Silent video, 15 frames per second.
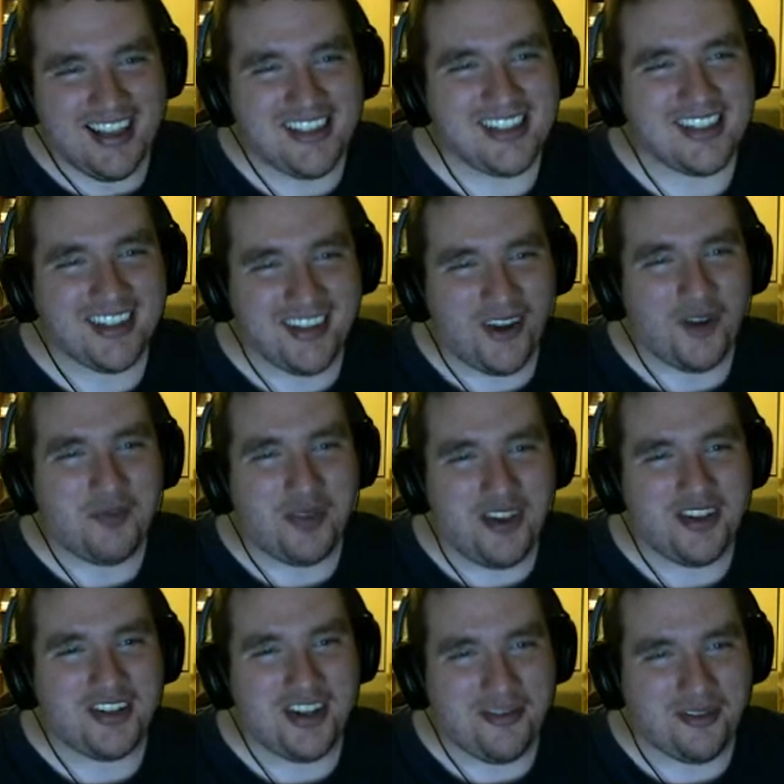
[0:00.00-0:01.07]
is an
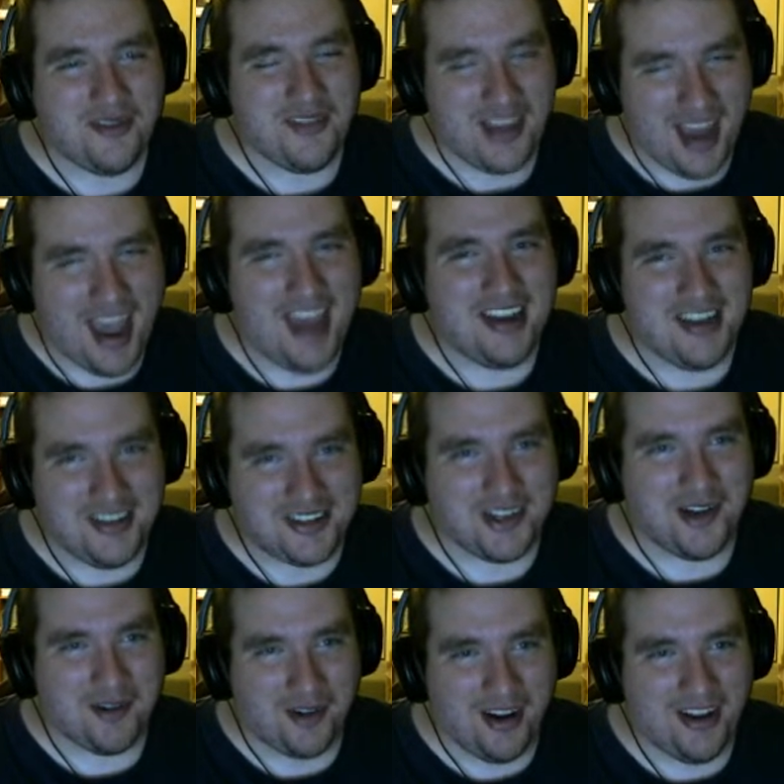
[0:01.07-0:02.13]
RPG from the 80s,
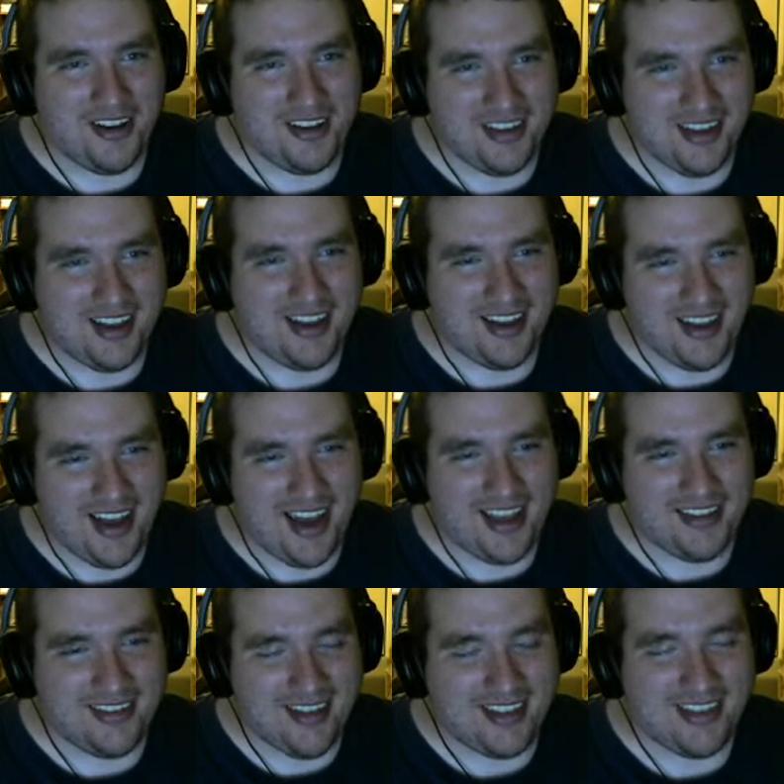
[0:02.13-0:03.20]
alright.
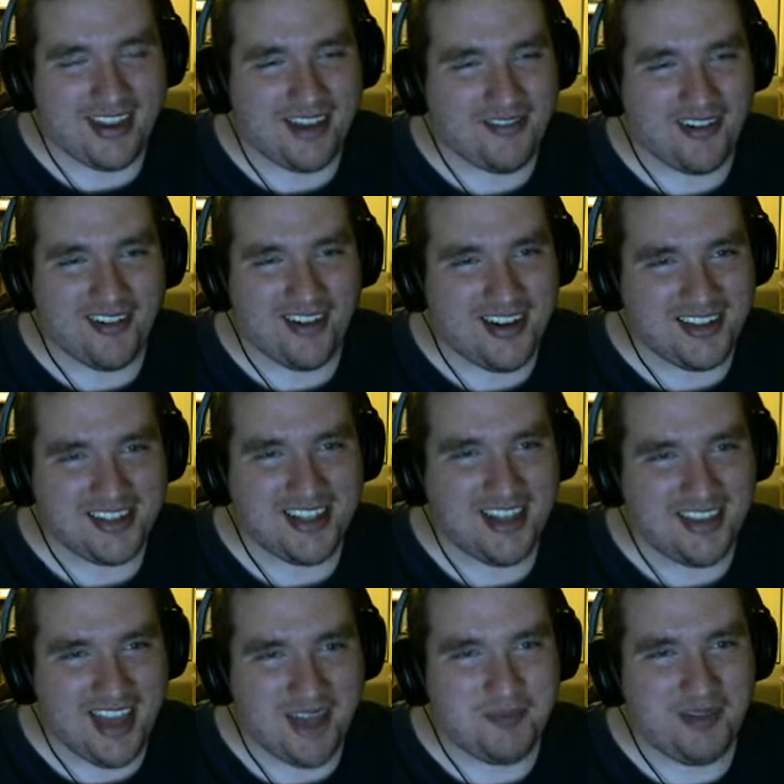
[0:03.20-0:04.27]
I think I've already
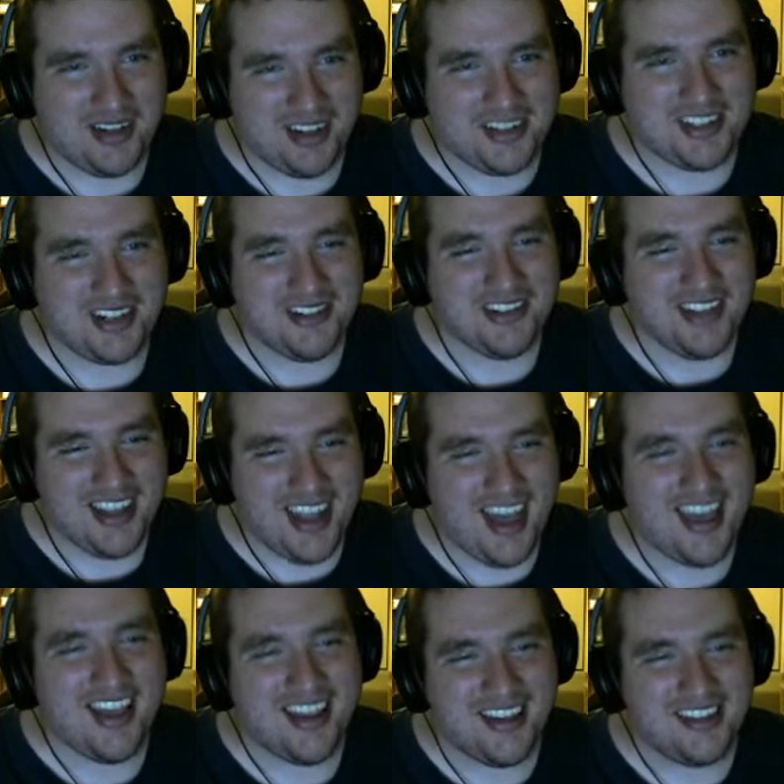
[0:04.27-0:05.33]
said that, but it certainly
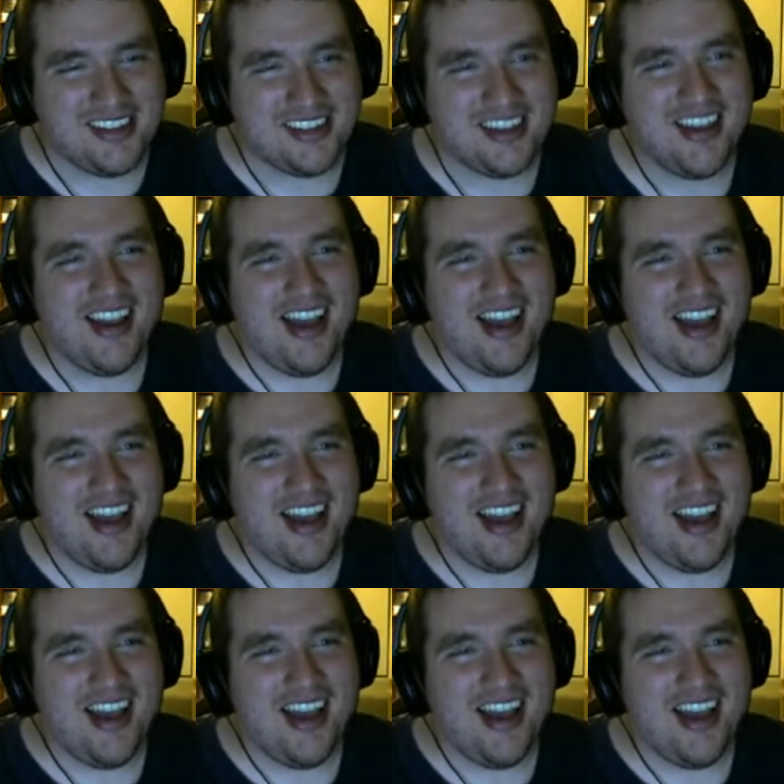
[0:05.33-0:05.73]
is.